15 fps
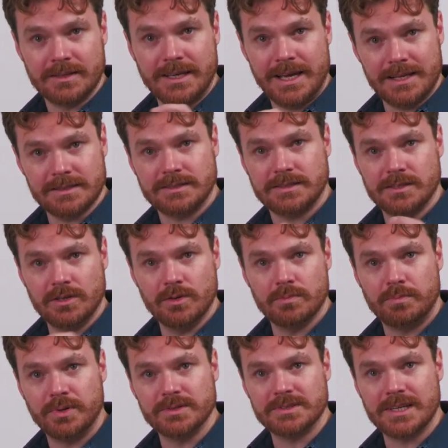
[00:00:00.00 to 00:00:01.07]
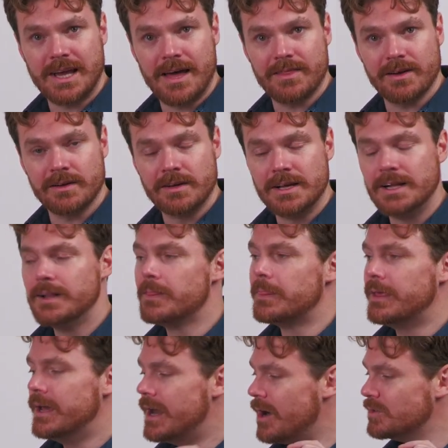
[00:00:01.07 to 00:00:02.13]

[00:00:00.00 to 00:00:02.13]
kits that you'd put together. And I